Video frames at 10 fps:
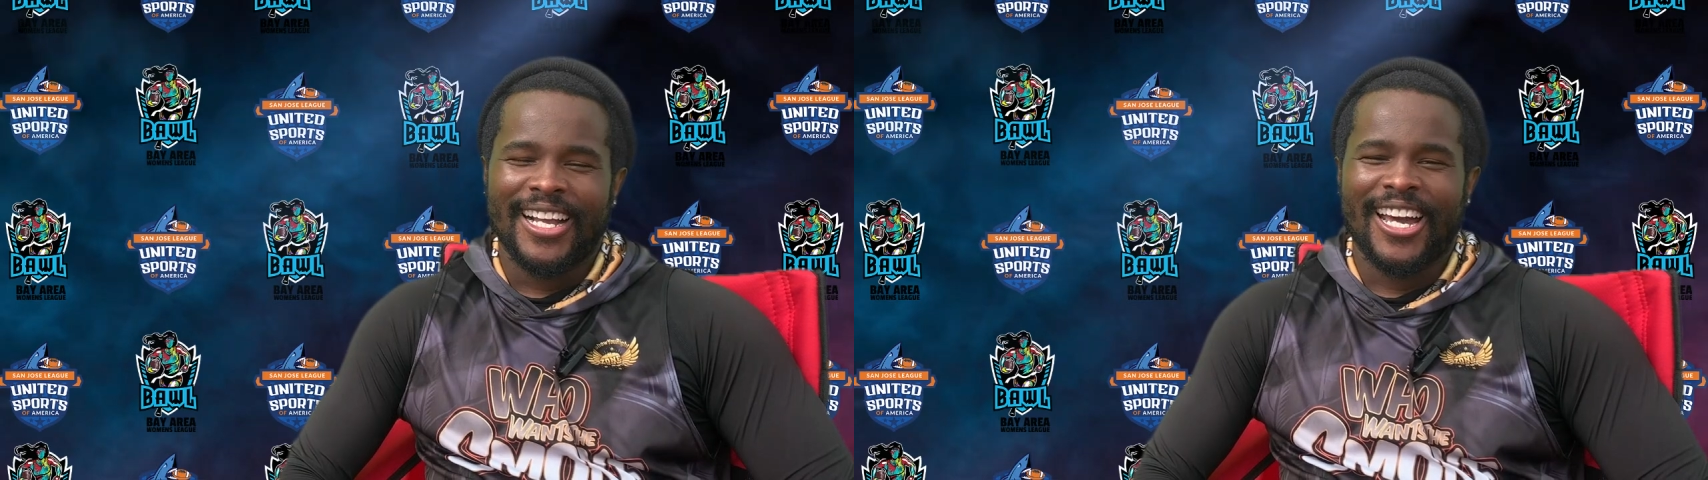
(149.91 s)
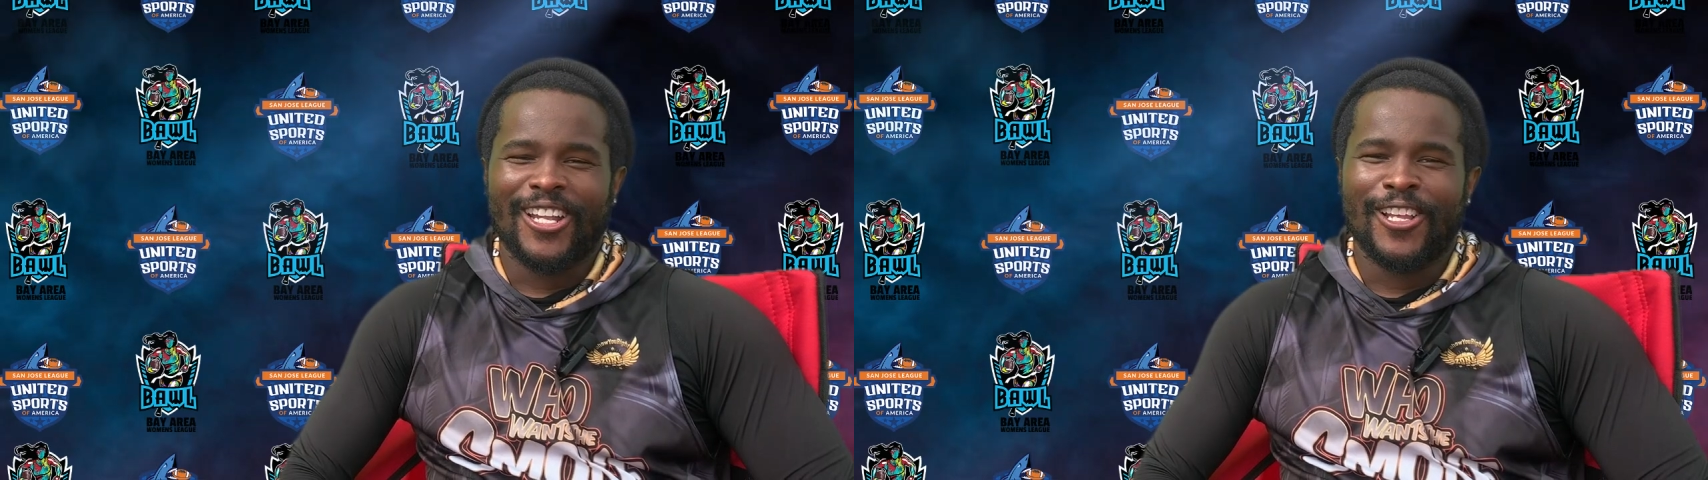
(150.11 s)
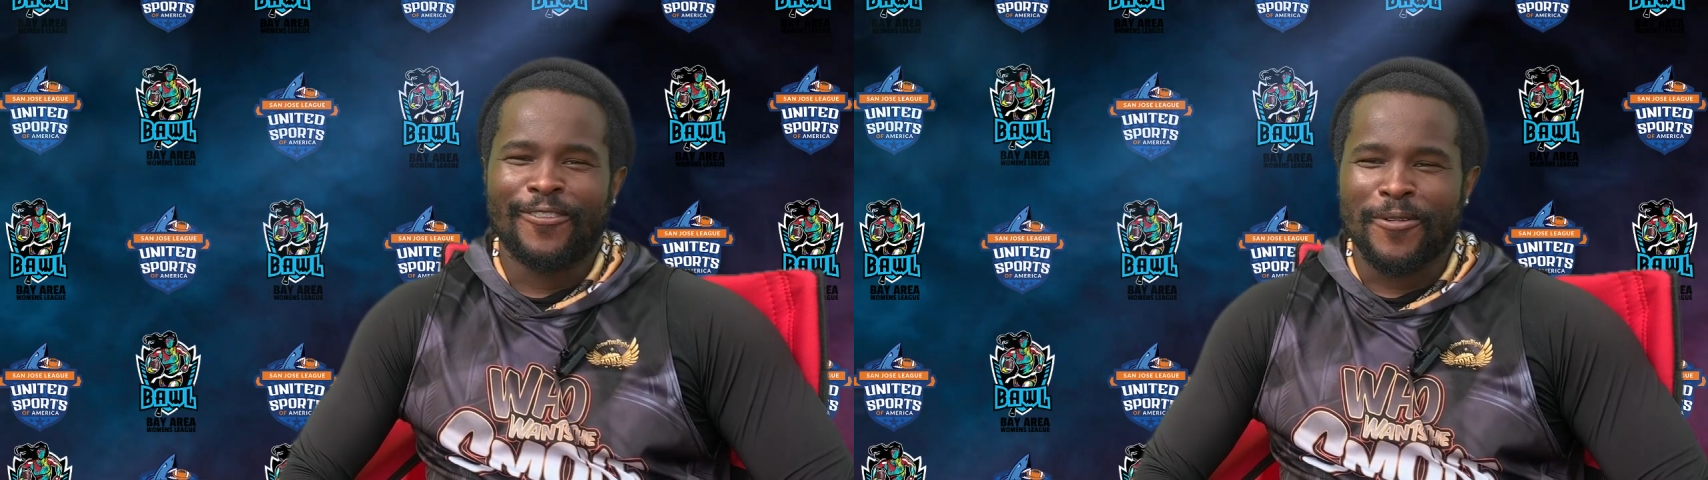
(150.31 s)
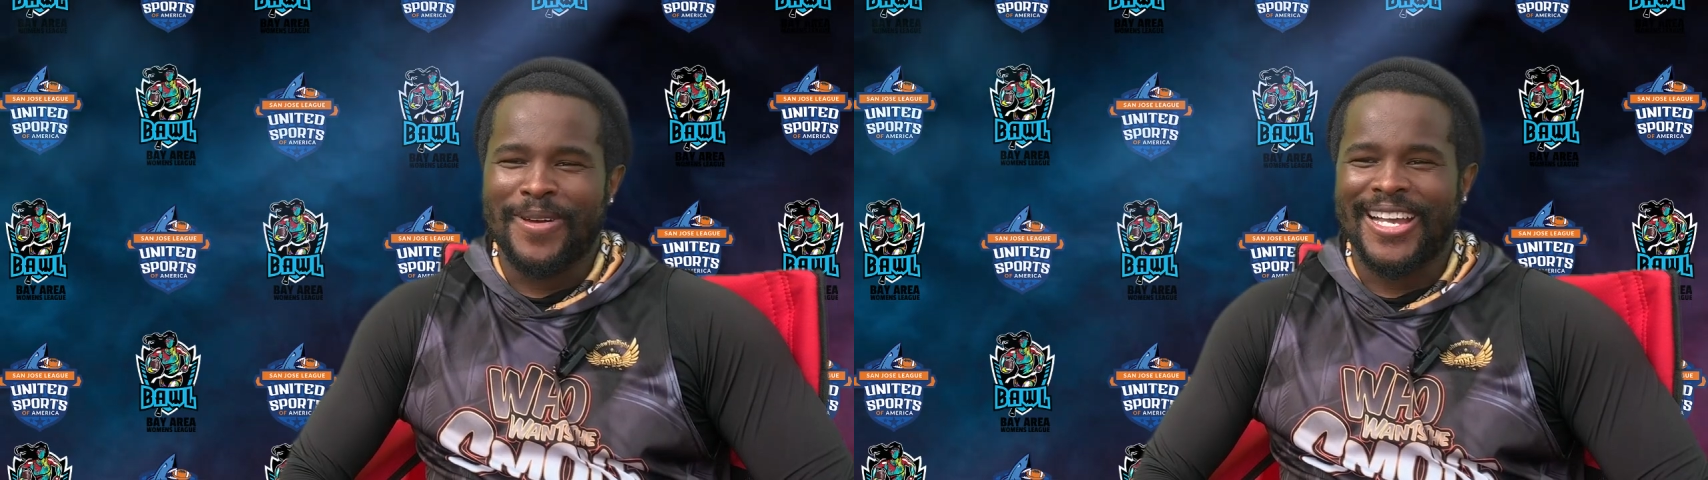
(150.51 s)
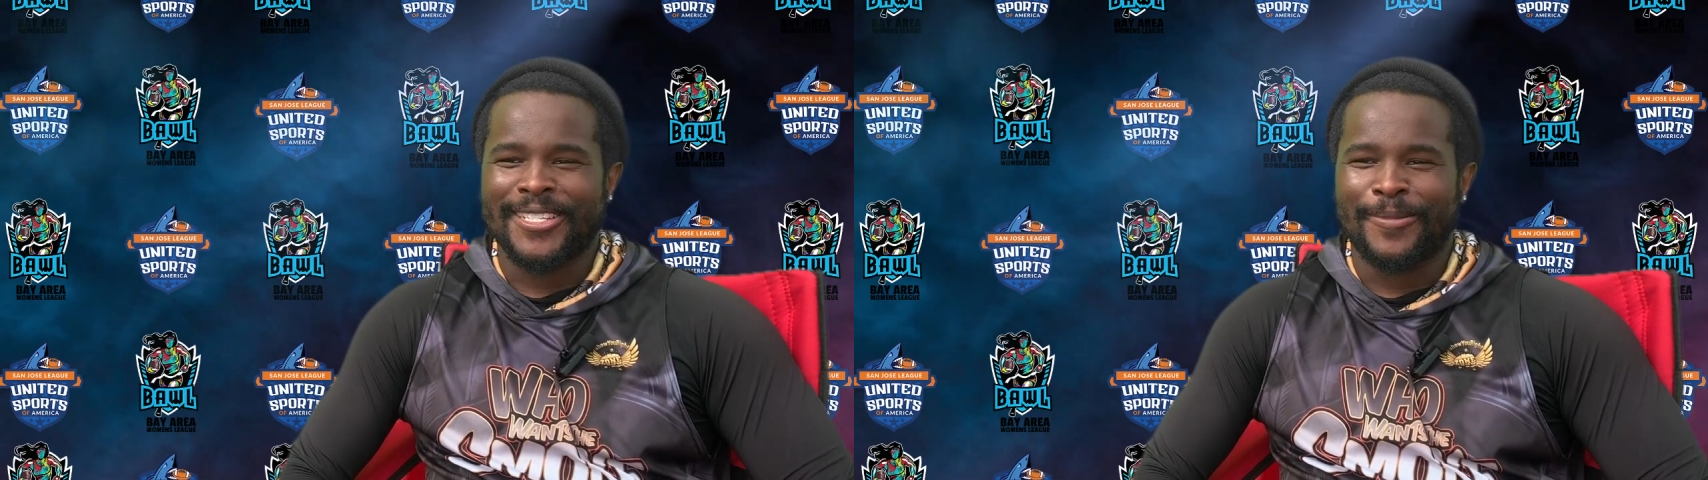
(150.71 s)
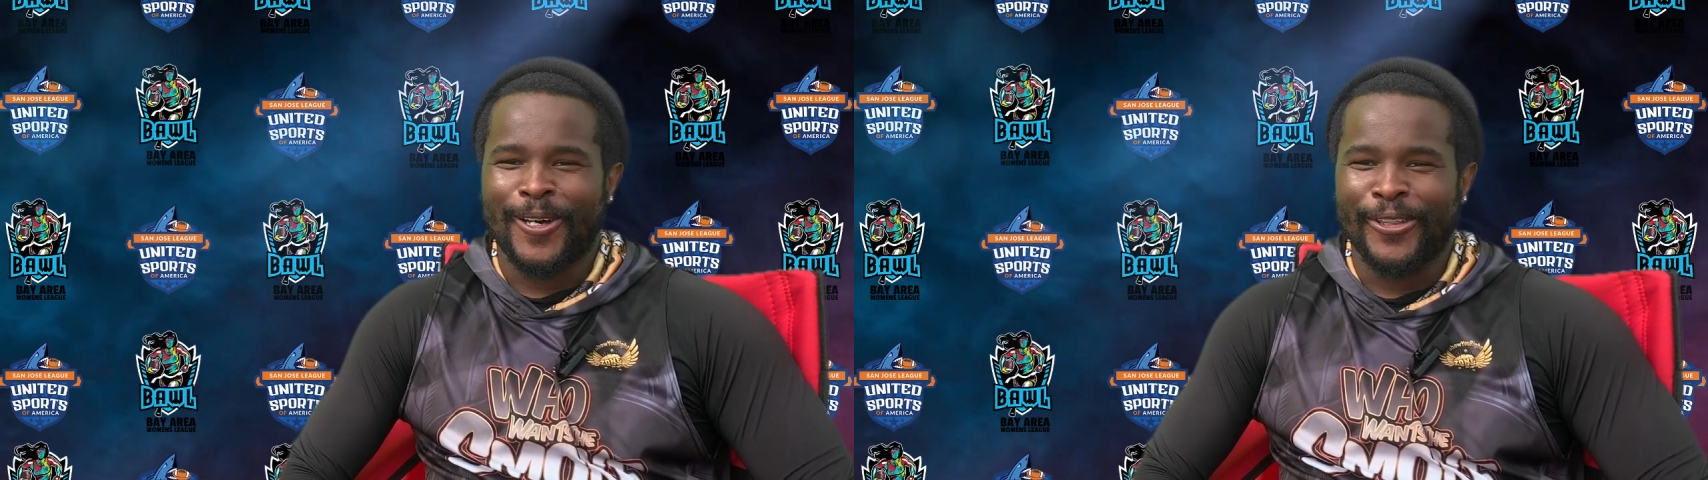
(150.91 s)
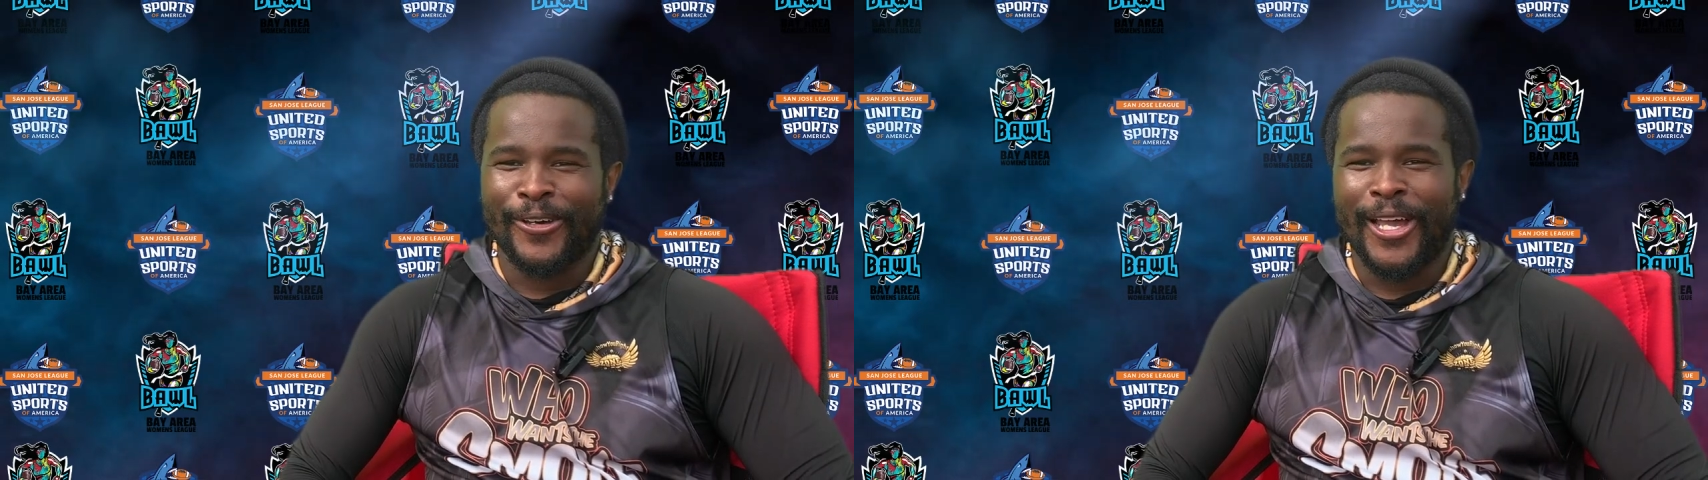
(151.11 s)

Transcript: Got a love for basketball though.